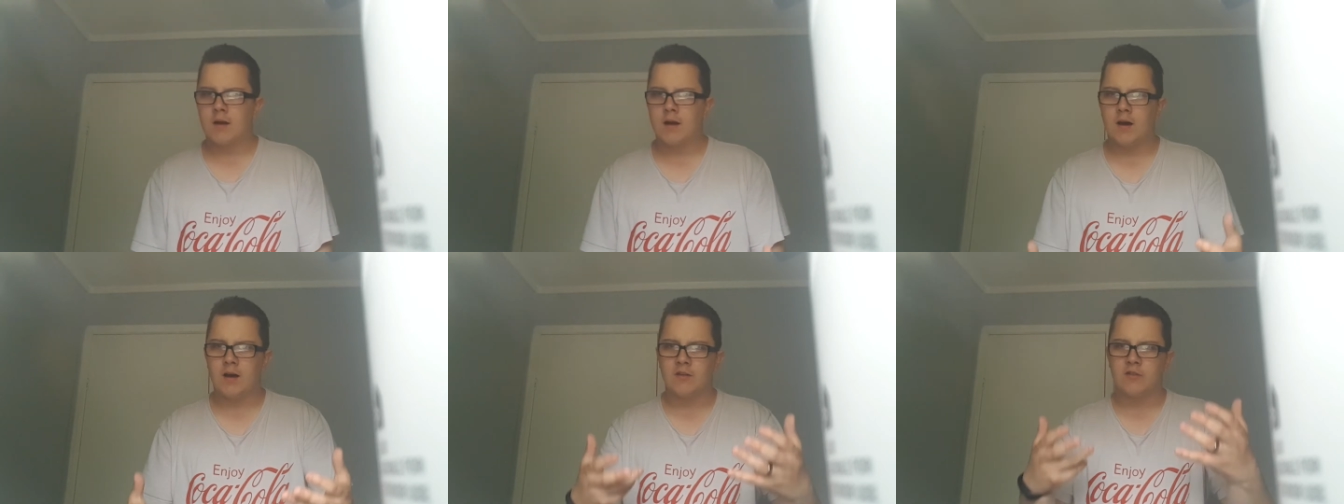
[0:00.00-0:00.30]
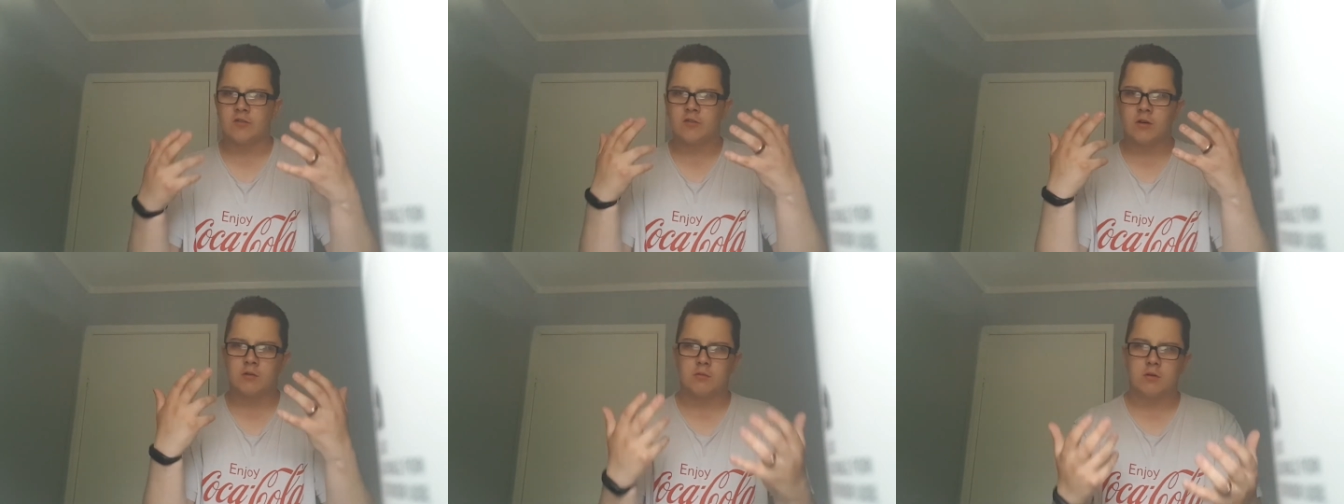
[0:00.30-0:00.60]
I
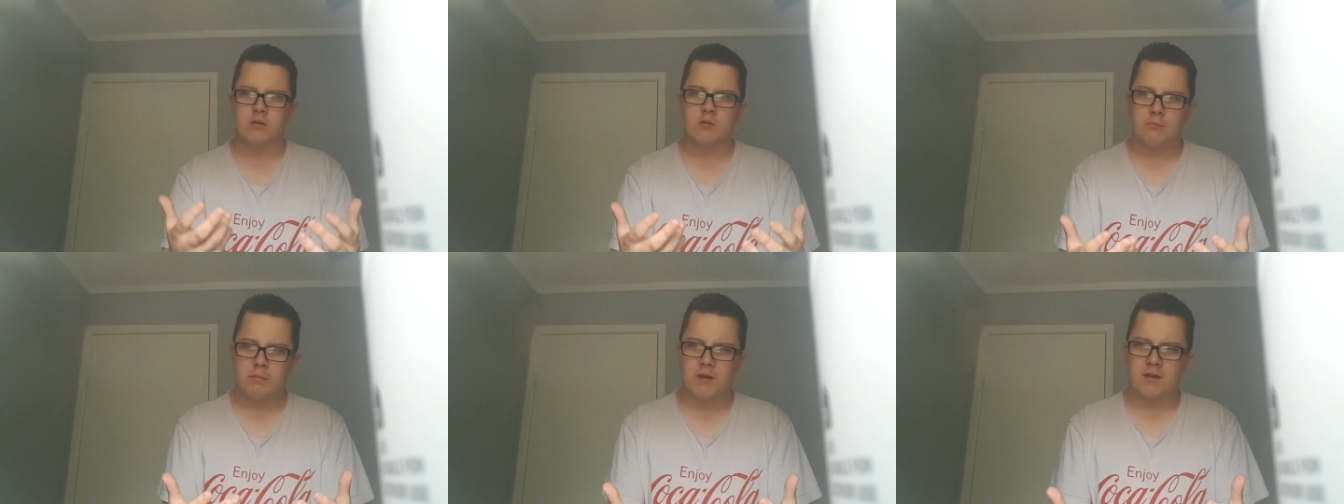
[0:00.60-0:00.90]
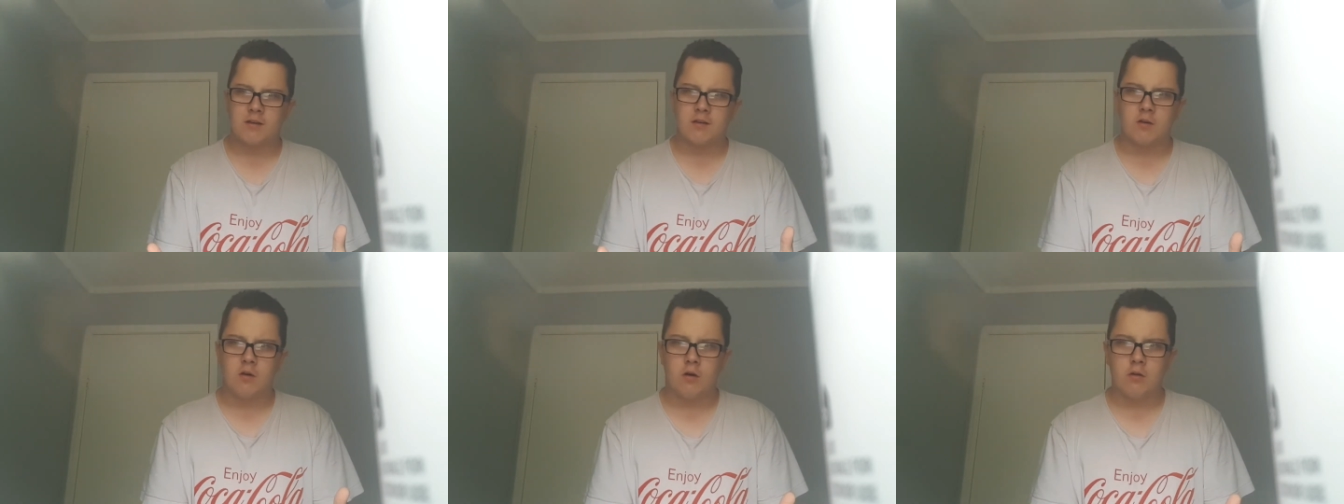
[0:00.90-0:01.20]
still want to be
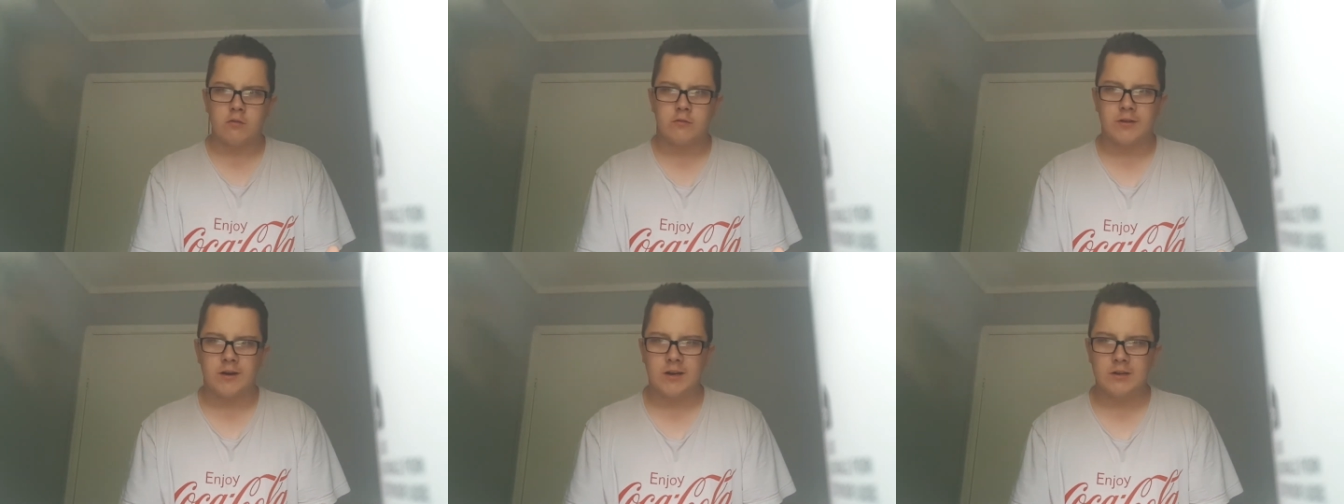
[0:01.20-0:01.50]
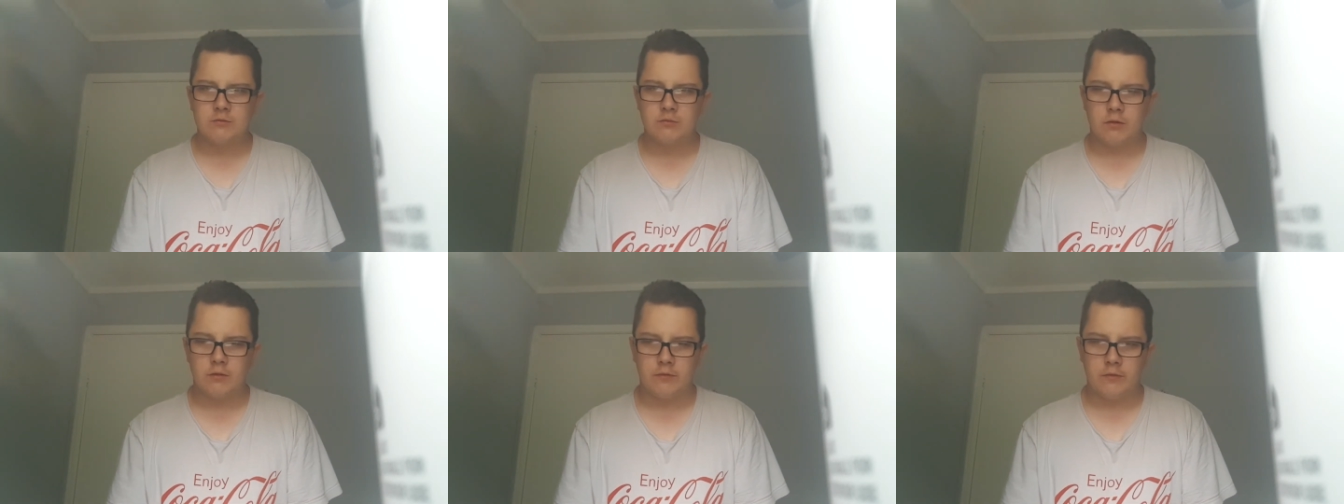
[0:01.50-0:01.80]
in
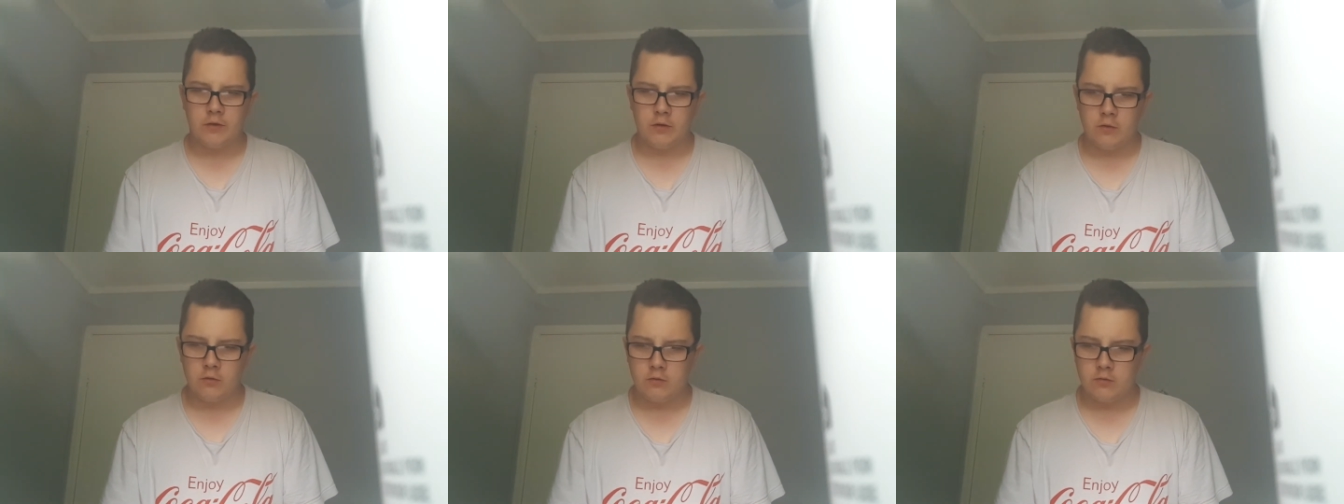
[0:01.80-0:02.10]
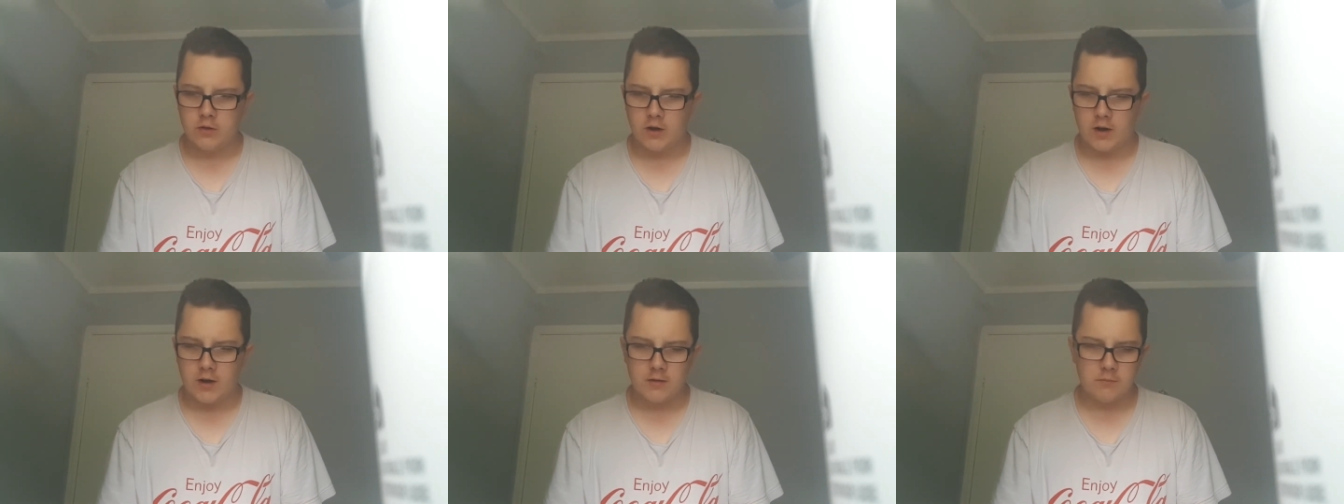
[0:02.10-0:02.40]
contact with you,
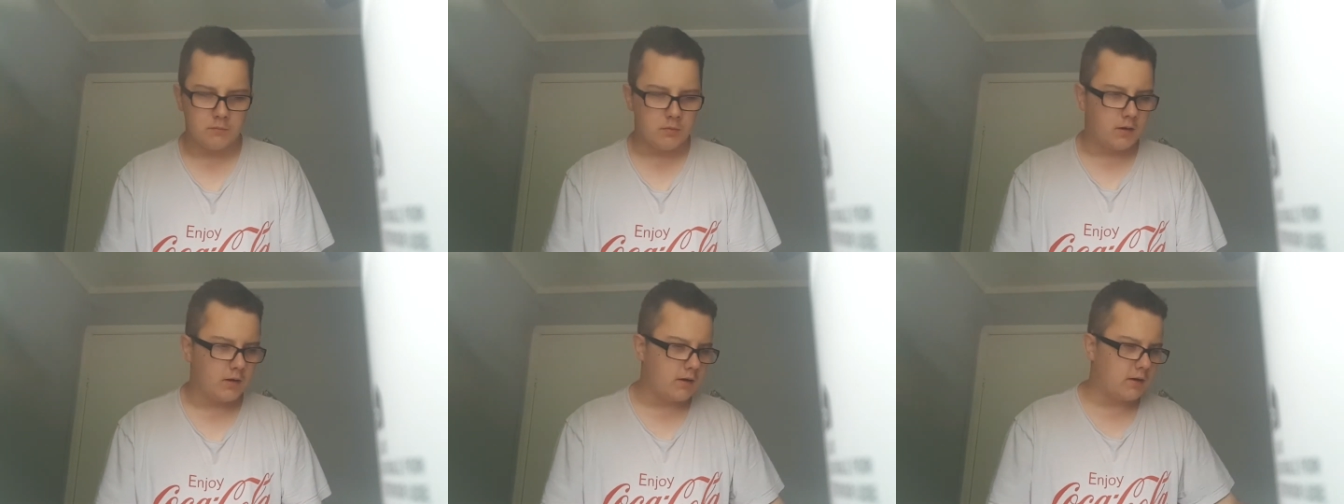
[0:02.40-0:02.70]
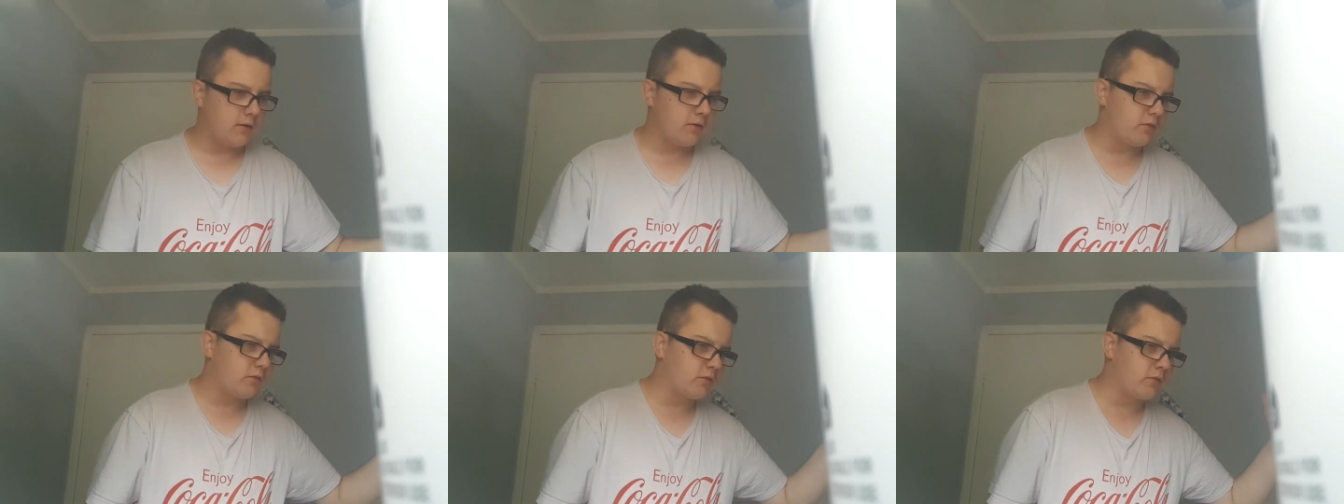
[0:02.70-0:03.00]
Dad, but
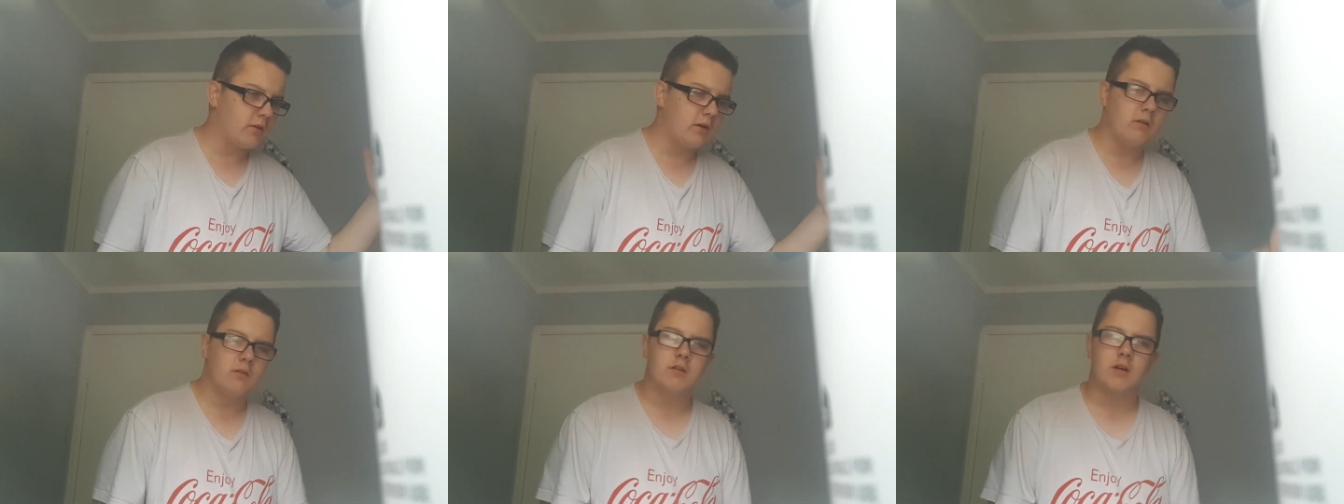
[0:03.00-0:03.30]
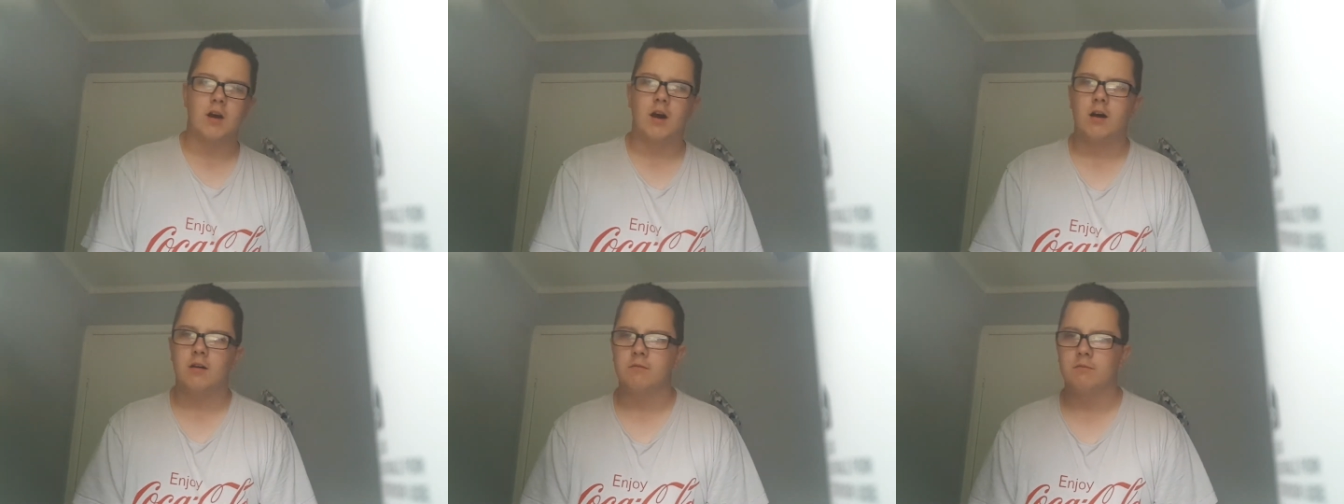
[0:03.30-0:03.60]
I still
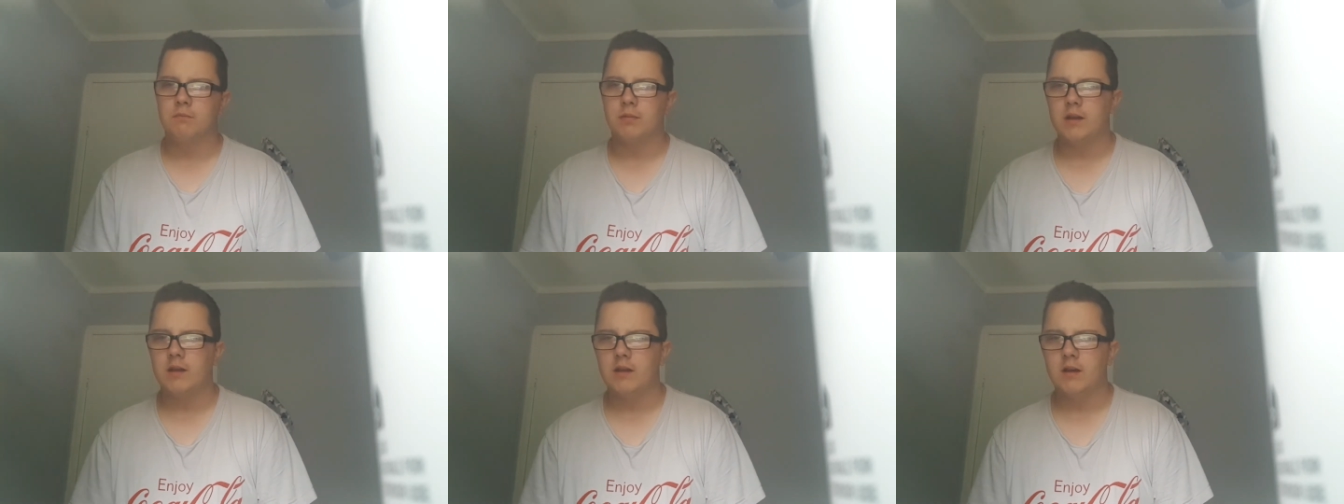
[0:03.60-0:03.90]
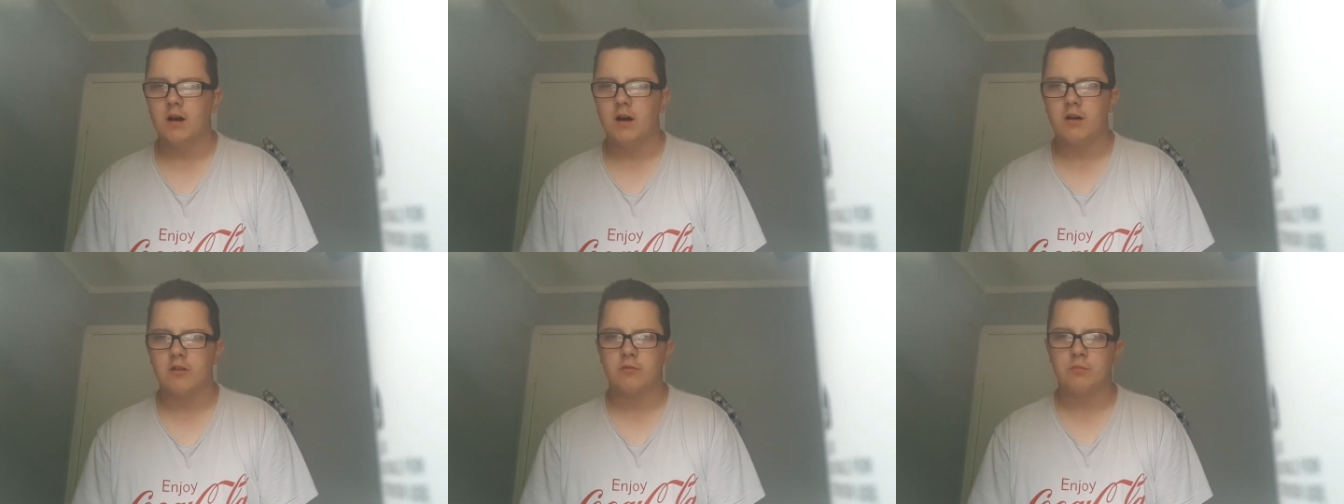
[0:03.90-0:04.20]
can't be
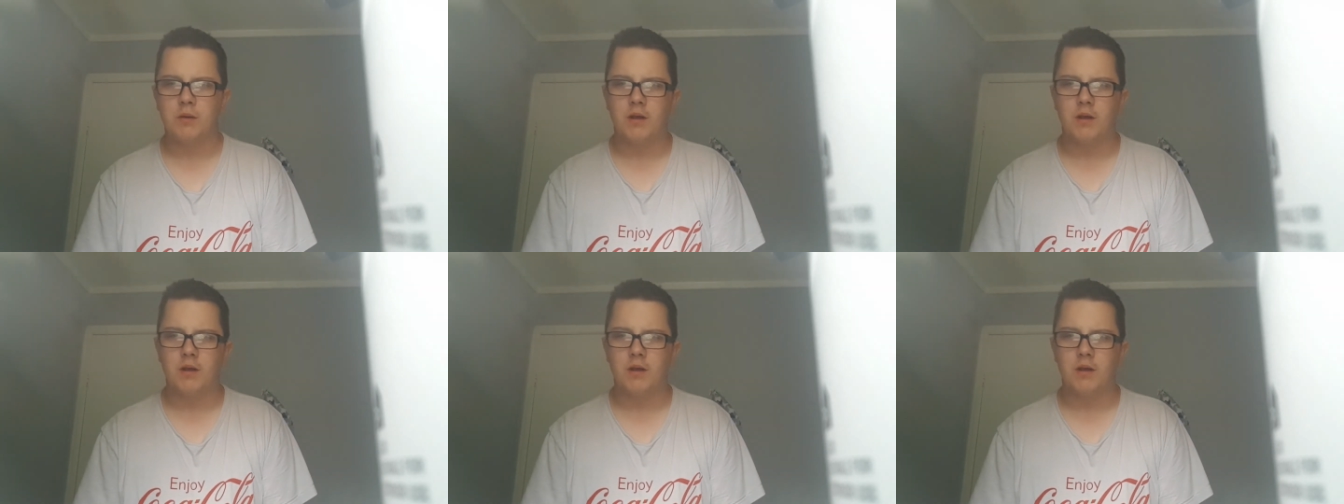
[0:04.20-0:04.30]
asked